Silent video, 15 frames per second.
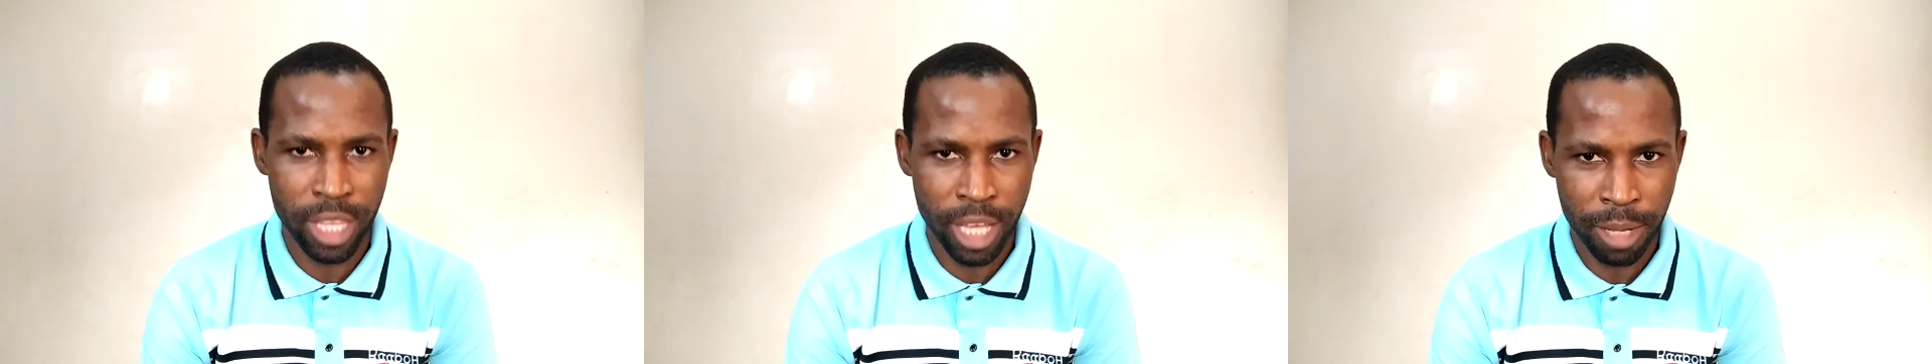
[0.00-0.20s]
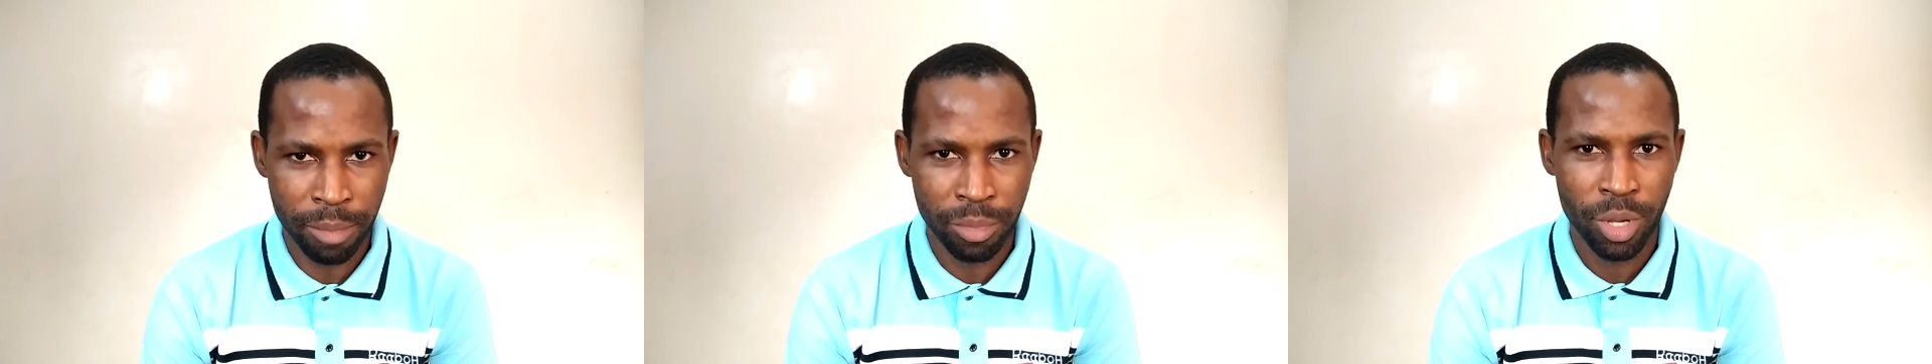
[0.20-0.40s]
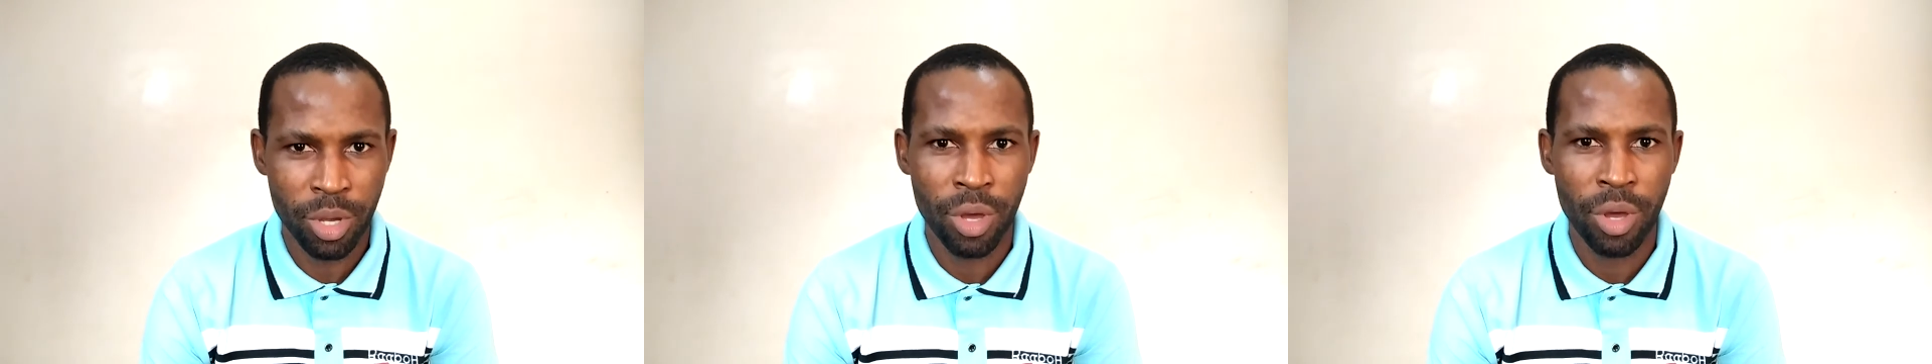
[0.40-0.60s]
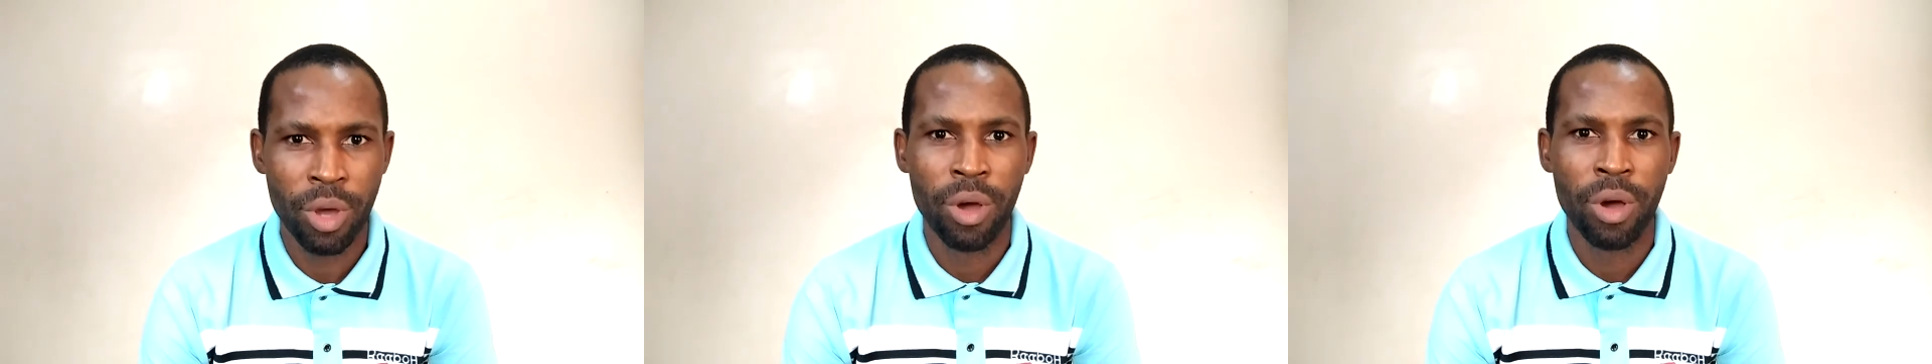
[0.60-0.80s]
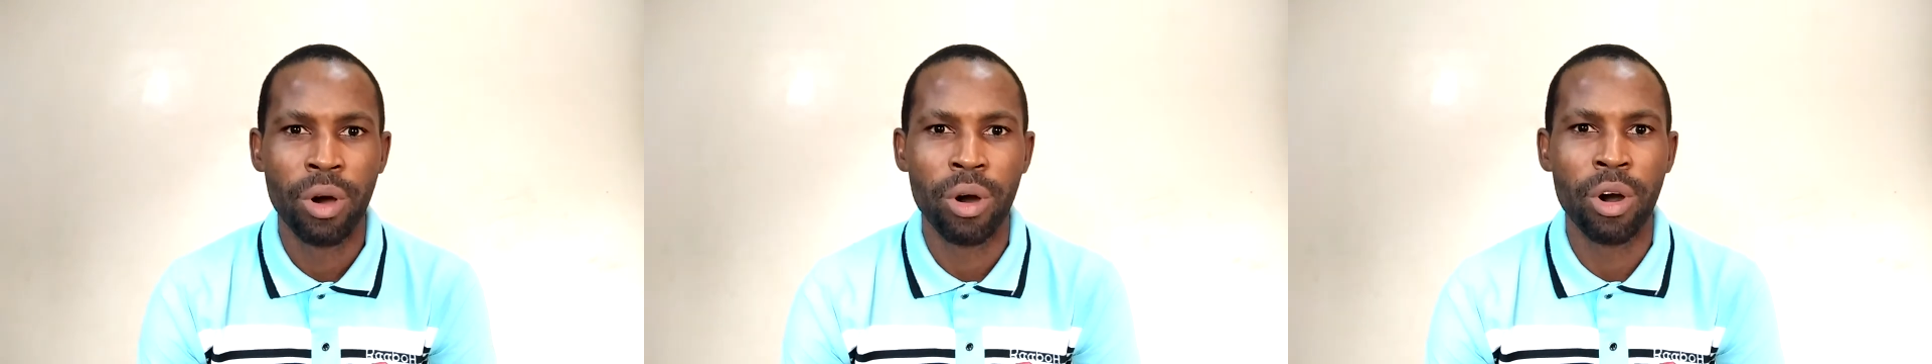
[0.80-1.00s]
them,
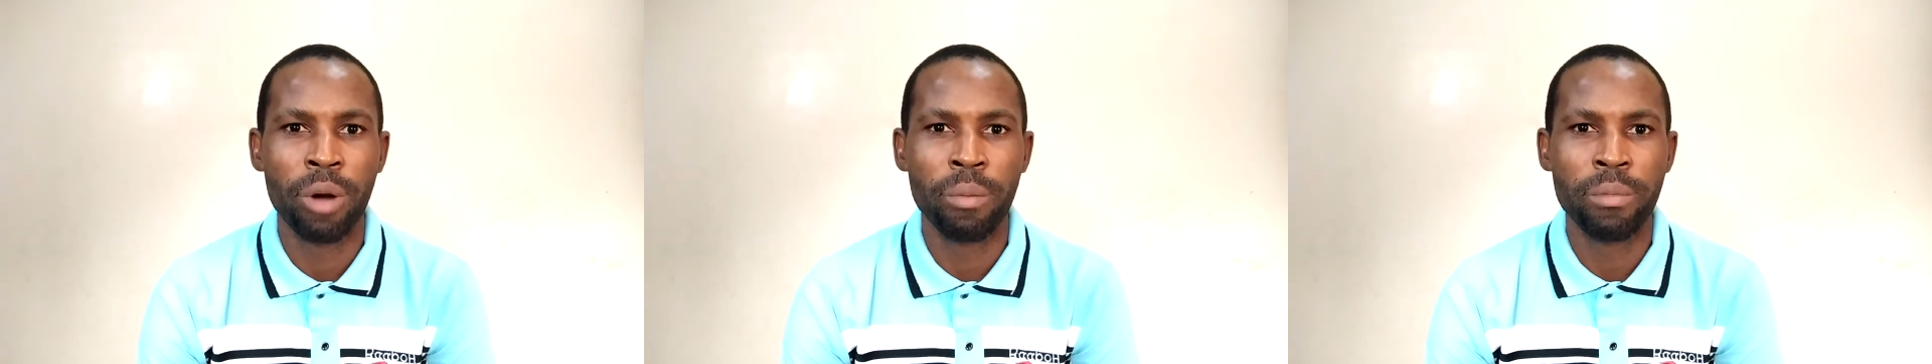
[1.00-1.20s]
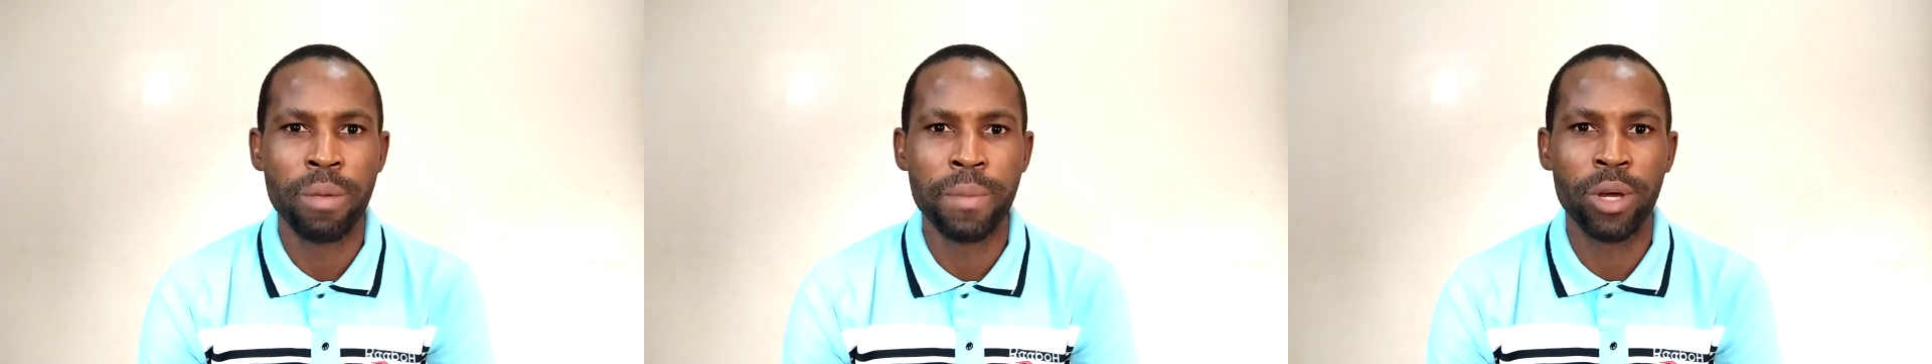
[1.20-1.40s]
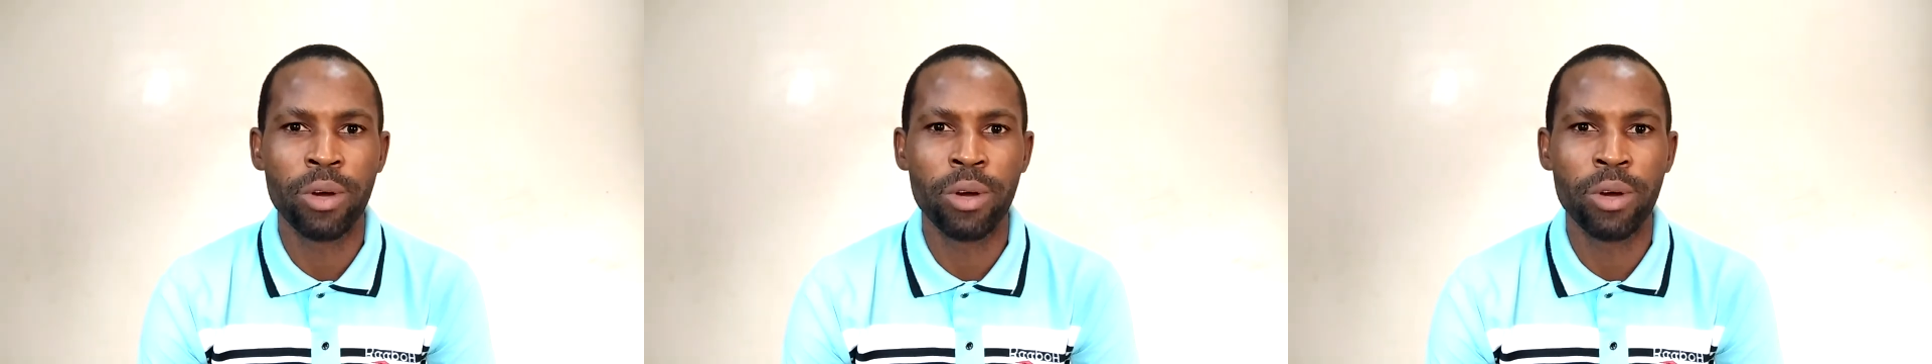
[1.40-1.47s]
or maybe